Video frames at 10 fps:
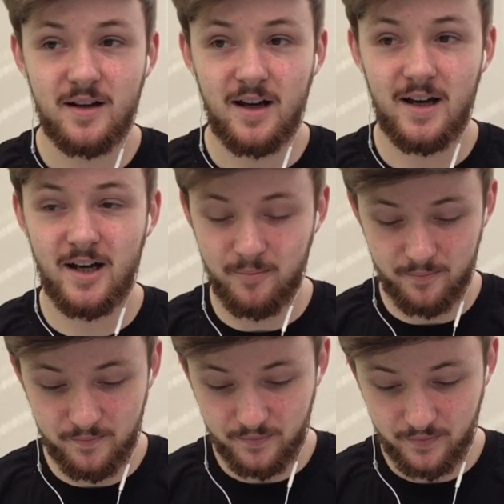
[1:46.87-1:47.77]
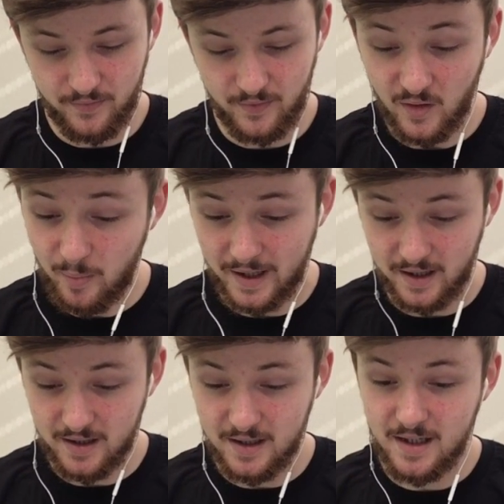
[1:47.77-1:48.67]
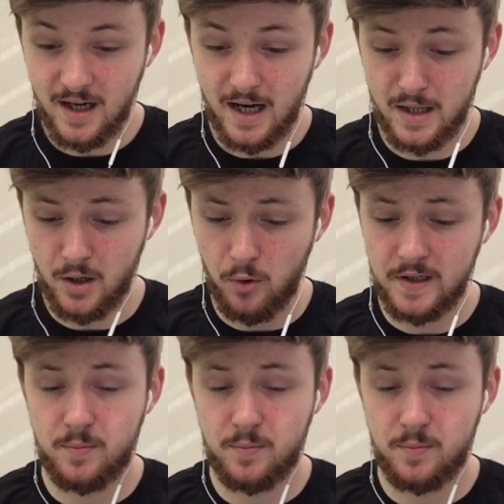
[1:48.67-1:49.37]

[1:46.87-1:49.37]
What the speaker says: the Pekka. And then I wanted